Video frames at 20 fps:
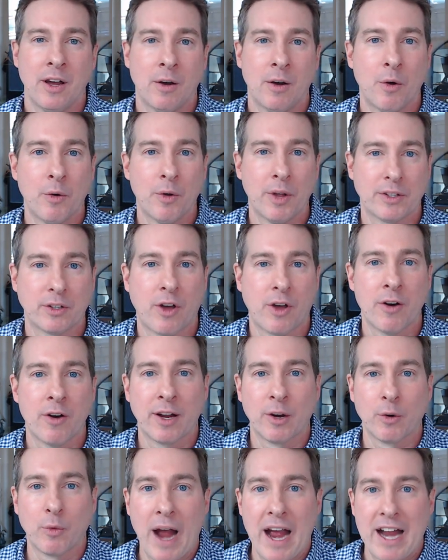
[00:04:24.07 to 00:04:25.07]
what we like to call
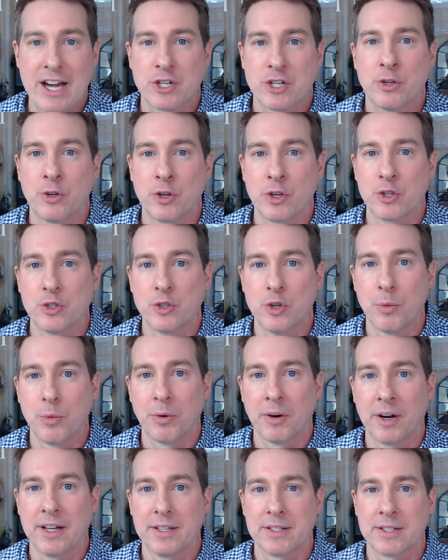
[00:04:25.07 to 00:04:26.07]
irrational
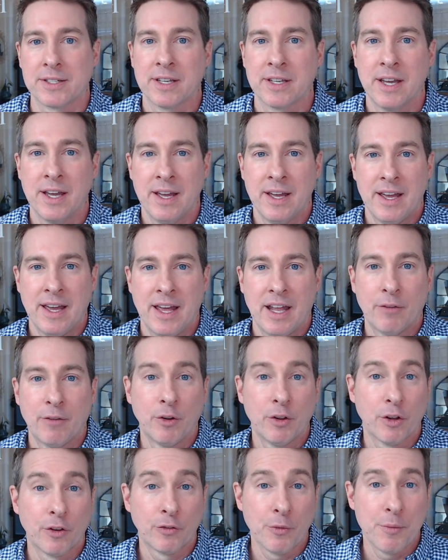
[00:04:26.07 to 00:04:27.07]
exuberance. If
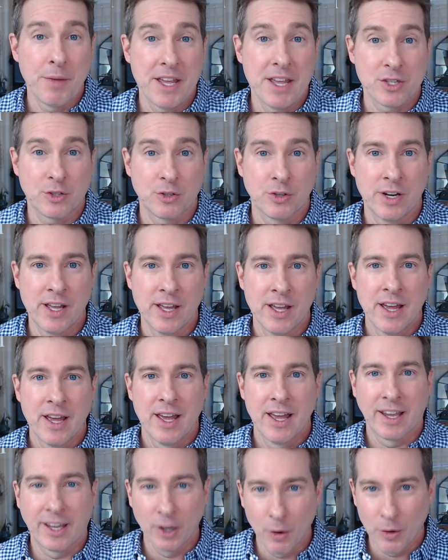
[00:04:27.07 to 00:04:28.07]
we learn from history,
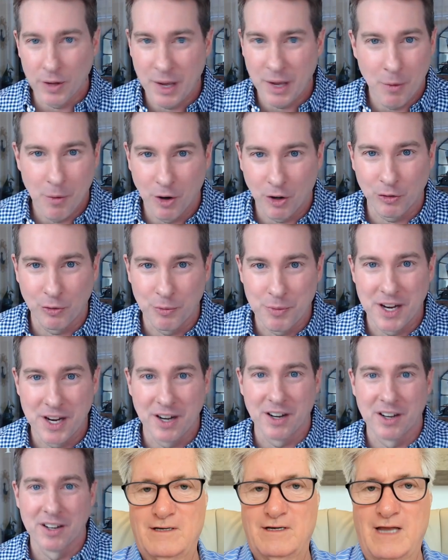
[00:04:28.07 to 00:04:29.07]
it can only get worse from
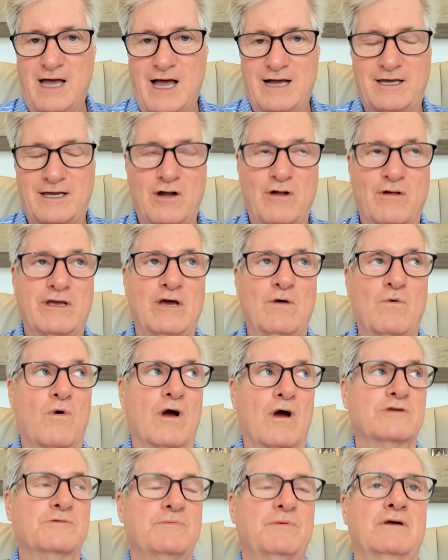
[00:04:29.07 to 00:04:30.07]
here. No, it can only get
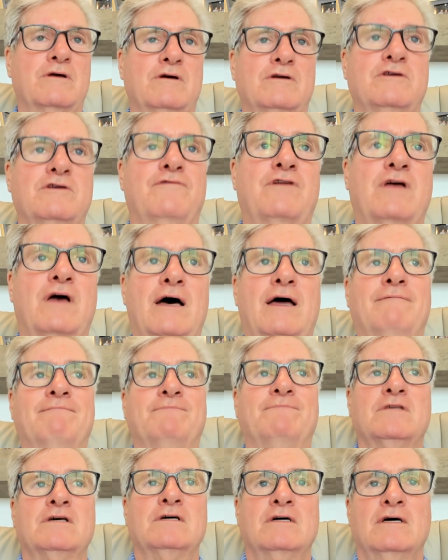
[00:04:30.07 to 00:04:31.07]
worse because you've got,
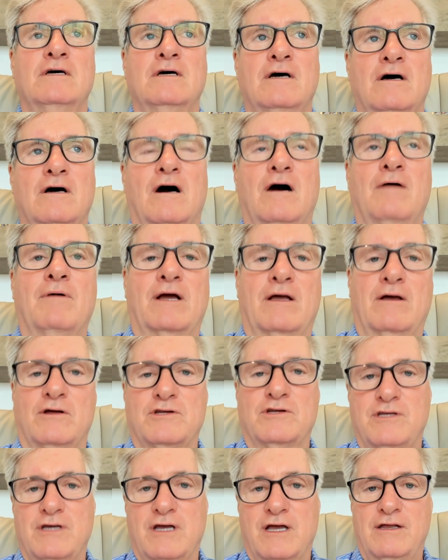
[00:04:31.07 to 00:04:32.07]
oh my
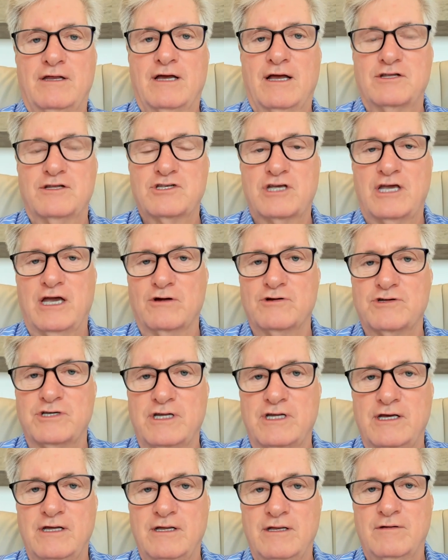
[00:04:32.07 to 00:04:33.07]
gosh, you got
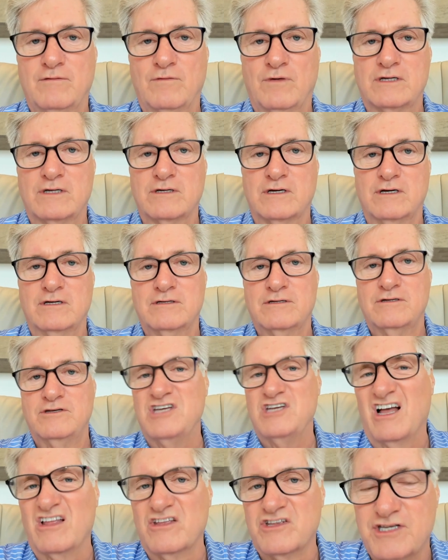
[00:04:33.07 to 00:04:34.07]
scarcity, which is
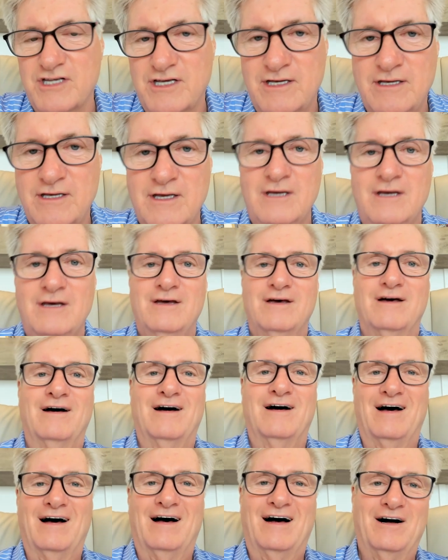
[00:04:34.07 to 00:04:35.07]
jealousy.
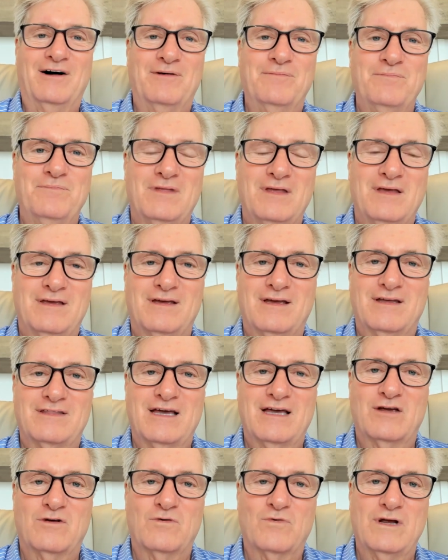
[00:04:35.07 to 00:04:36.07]
You get
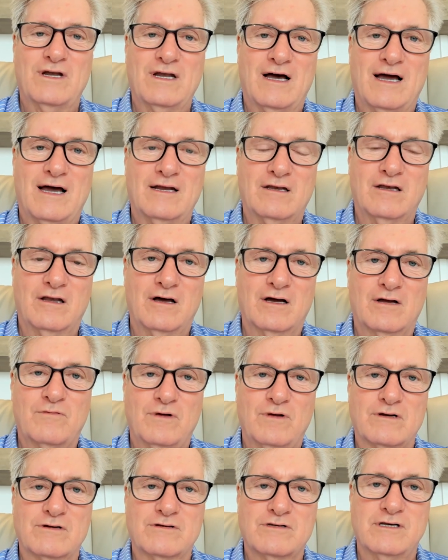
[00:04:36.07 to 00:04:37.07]
that green-eyed look
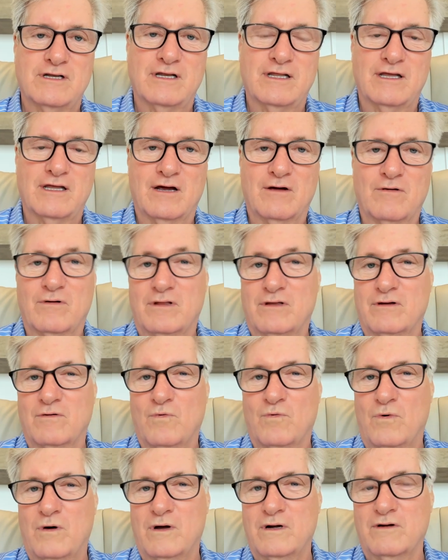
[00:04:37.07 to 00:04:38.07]
when you're sitting there with your
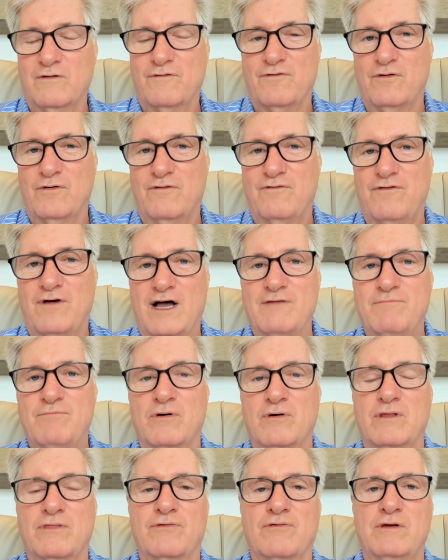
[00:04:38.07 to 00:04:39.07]
wonderful
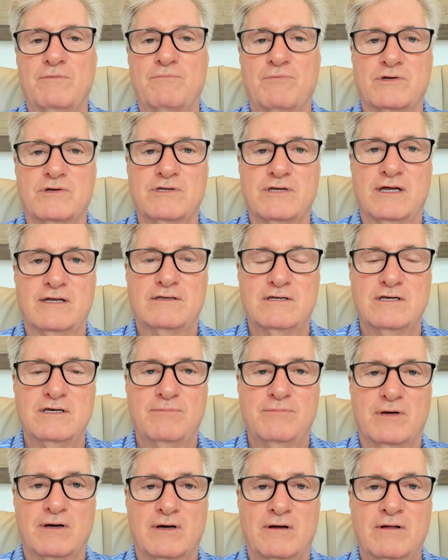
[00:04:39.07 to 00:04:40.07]
5.3%
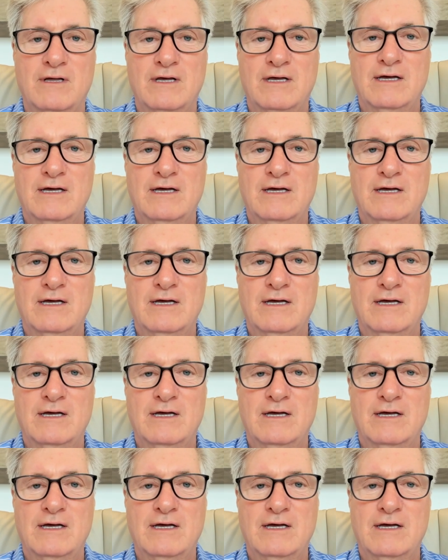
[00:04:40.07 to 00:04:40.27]
T-bill,